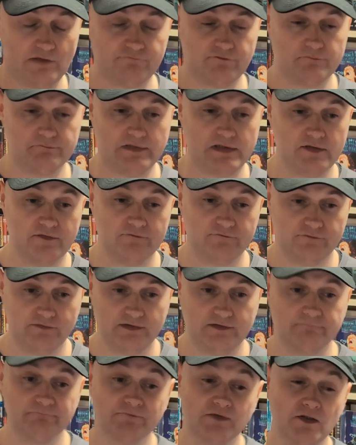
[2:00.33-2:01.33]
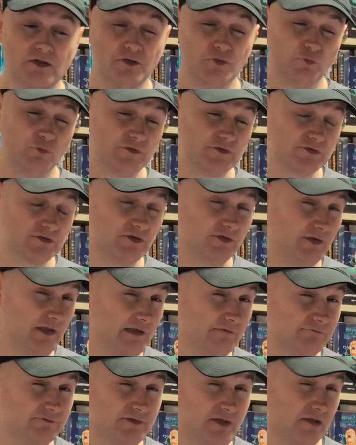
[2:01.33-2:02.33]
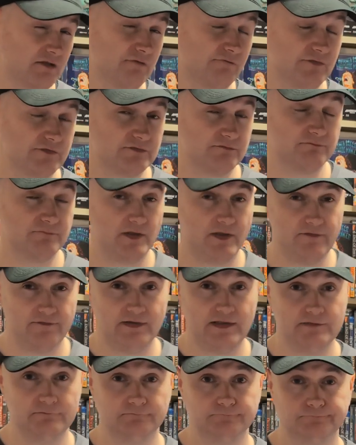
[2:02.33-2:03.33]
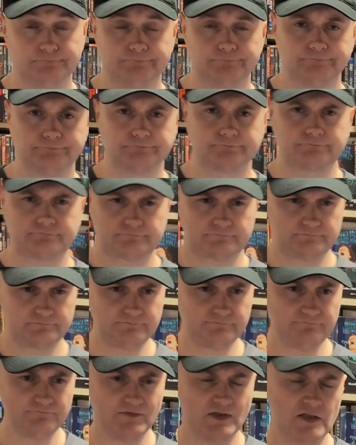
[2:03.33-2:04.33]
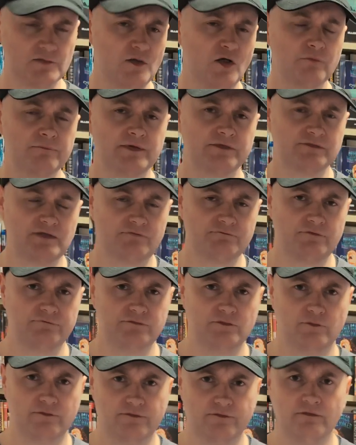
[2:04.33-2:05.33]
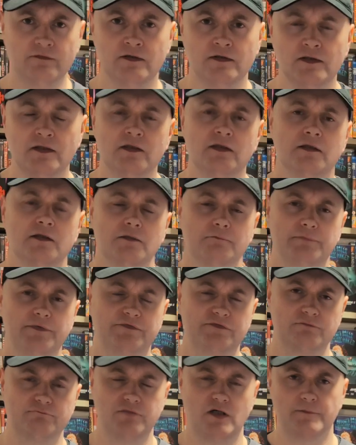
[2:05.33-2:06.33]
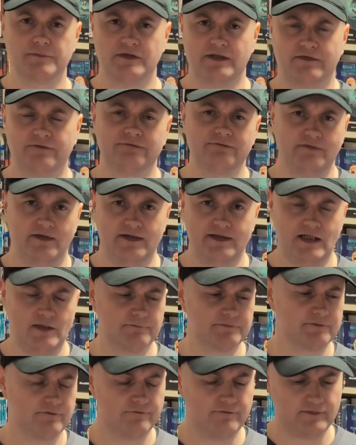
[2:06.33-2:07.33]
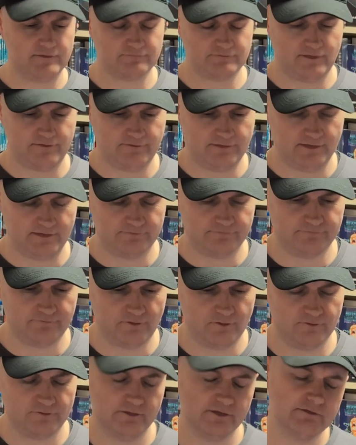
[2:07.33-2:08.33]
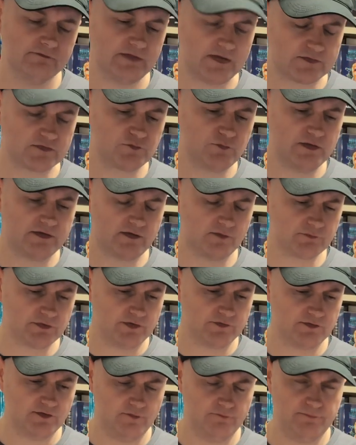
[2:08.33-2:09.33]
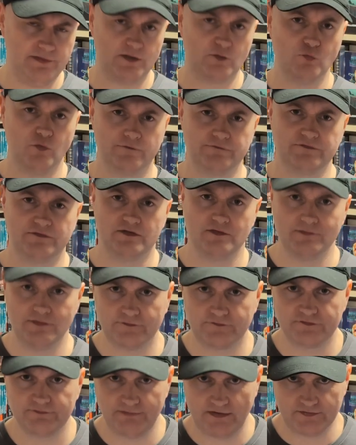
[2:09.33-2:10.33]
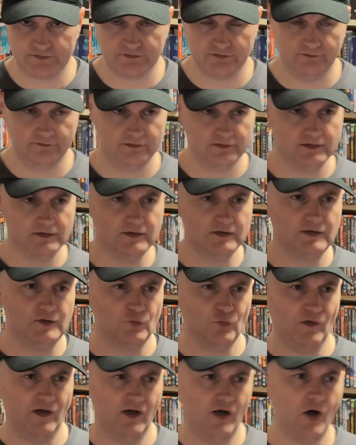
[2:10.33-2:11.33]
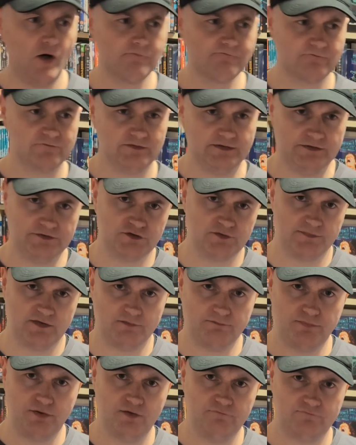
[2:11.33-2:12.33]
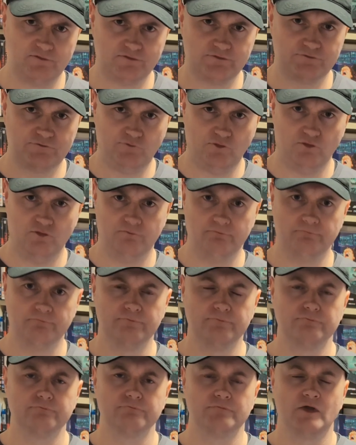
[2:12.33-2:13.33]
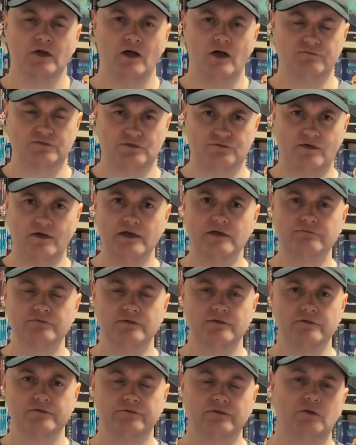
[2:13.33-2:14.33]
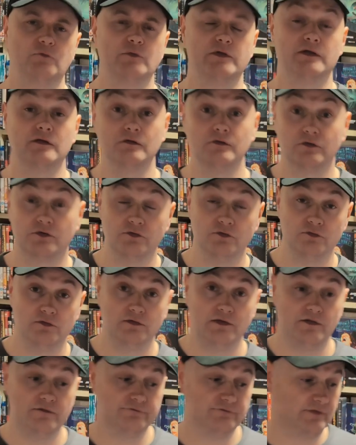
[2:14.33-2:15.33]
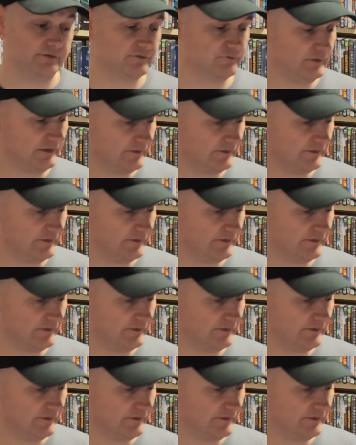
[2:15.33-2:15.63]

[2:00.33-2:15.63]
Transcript: We'll have the Melusine. We should have Terrorvision by then. And I'm hoping to have a few other bits and bobs like Synapse and things like that. So next week I'm going to do a big What's in the Box special, where hopefully it should be the perfect storm of arrivals, and we can look at all those next